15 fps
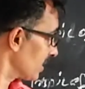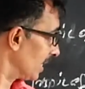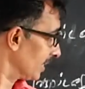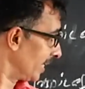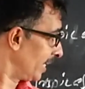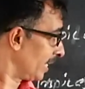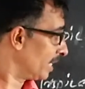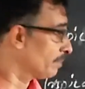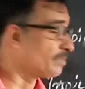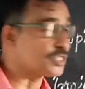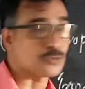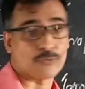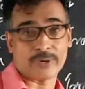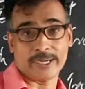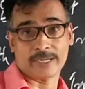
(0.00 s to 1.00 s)
southern
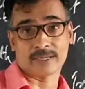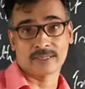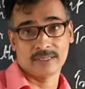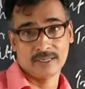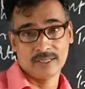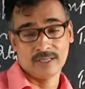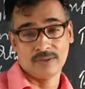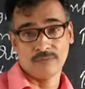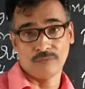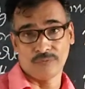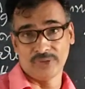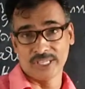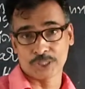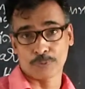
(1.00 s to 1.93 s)
hemisphere, we